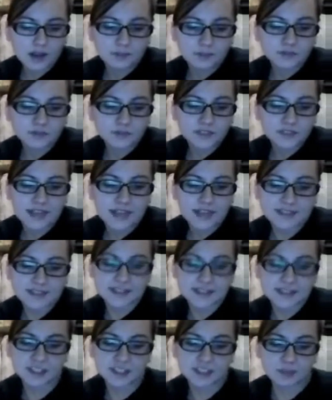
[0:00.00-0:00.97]
Test
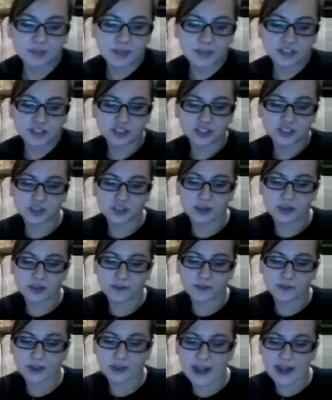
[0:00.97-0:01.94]
each major joint for
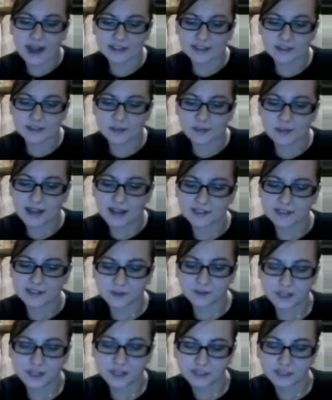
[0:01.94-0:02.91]
active and passive
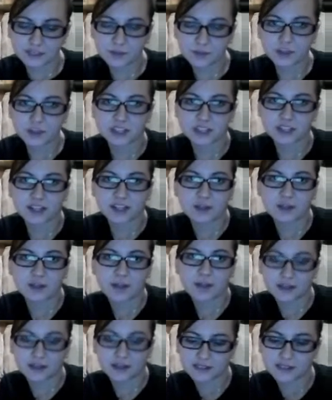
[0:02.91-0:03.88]
range of motion and compare
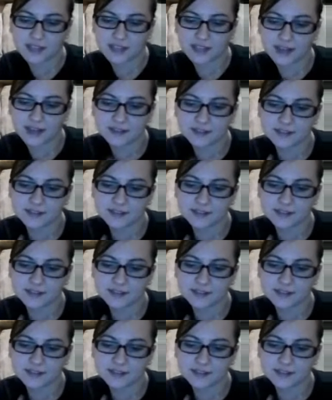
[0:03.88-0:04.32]
the sides.